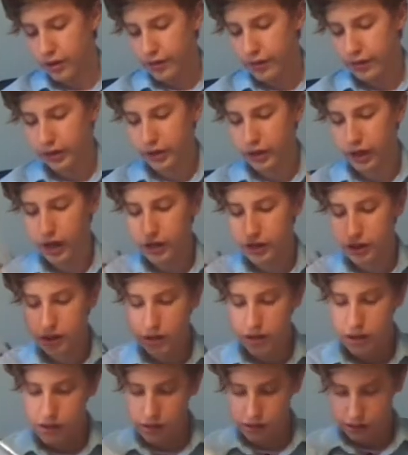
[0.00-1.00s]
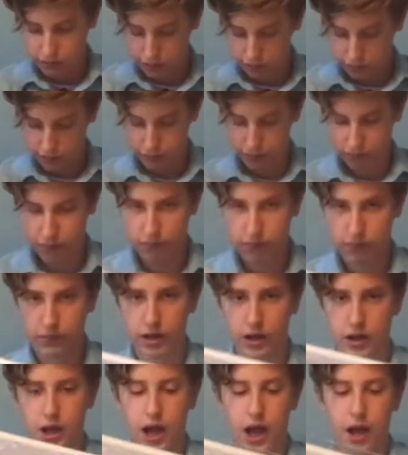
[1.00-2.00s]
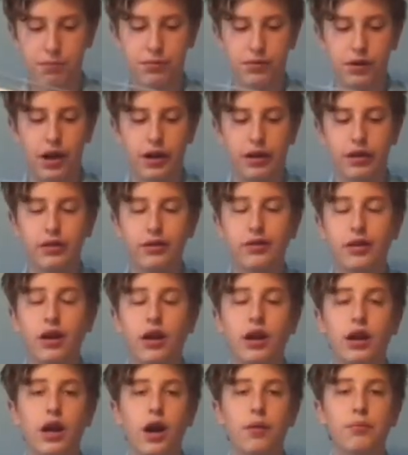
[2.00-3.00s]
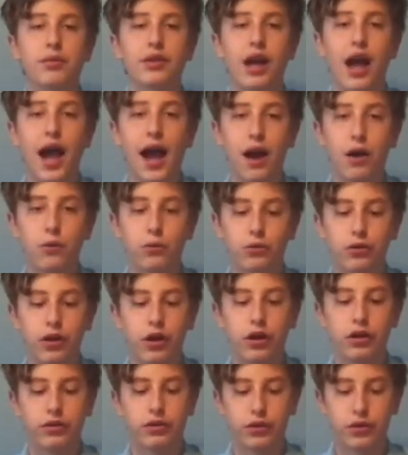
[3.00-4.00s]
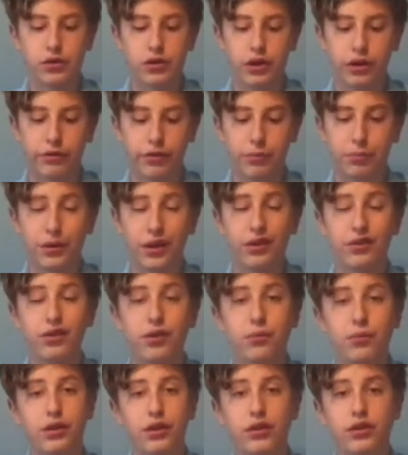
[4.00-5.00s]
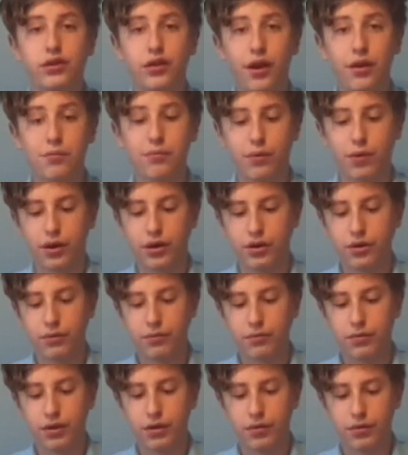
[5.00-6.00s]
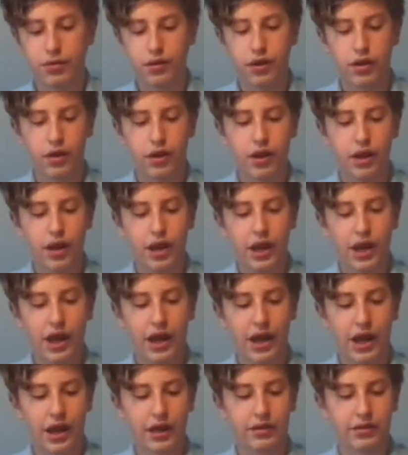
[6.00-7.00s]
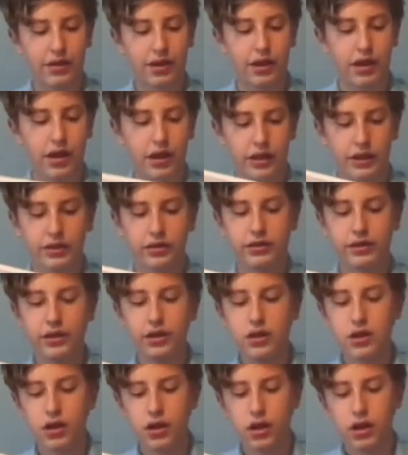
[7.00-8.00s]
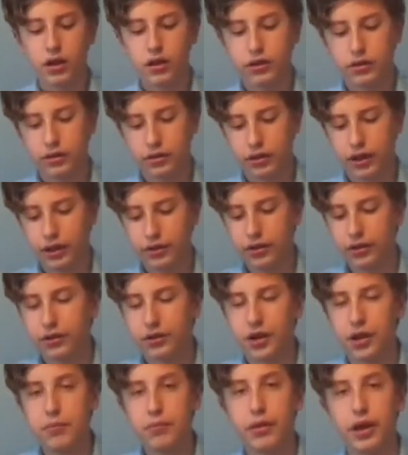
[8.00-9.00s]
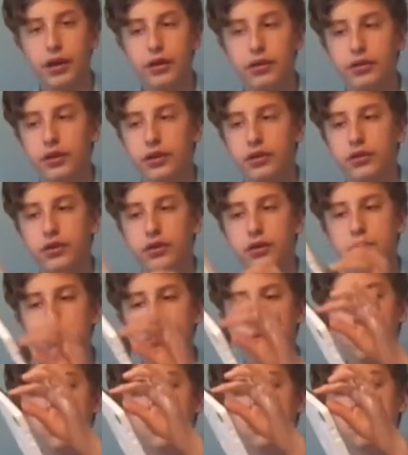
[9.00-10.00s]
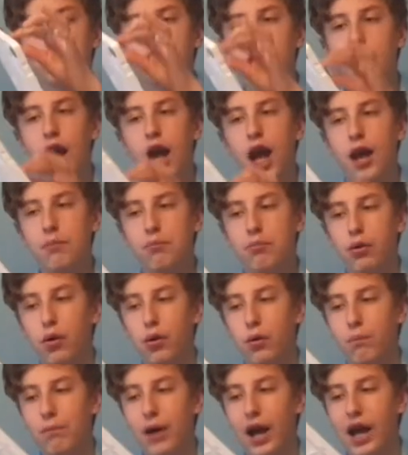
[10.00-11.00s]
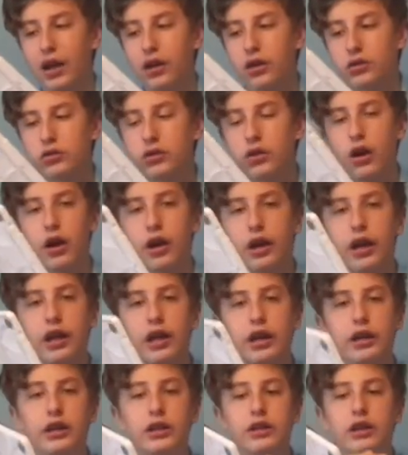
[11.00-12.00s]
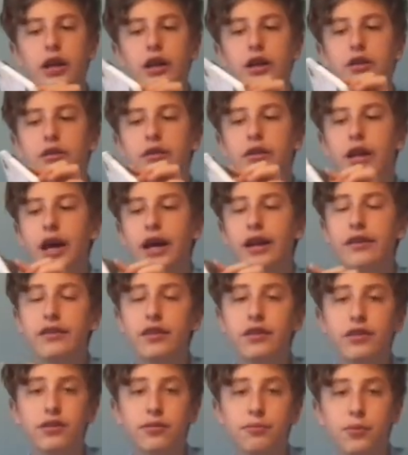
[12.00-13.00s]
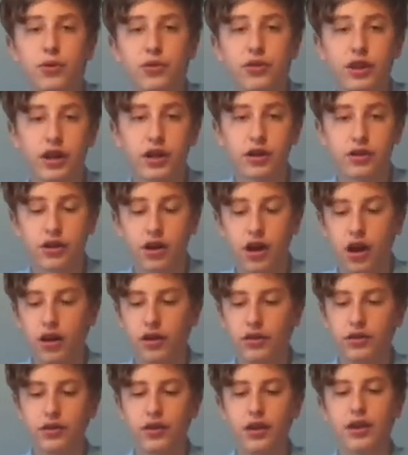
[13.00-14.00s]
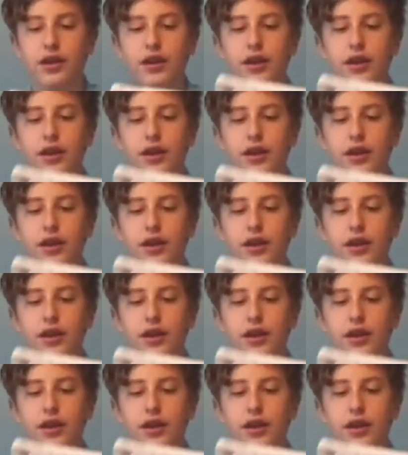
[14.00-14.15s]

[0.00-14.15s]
The cutting apparatus comes out so you can replace it with a sharp one. It has an easy slanted grip that is easy to push and pull back along. It glides nice and smoothly across.